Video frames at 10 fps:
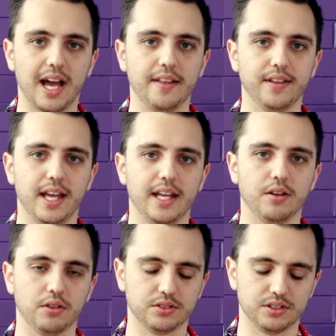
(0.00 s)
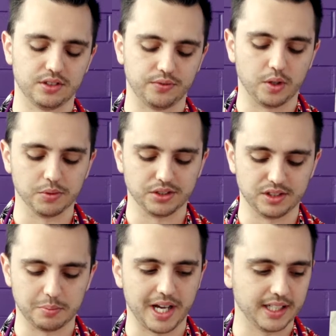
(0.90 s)
and then also just form those
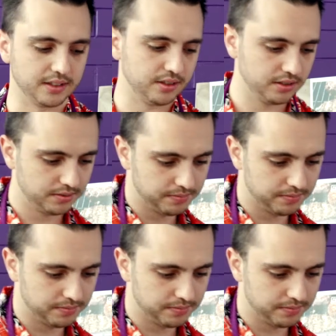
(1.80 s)
into patties.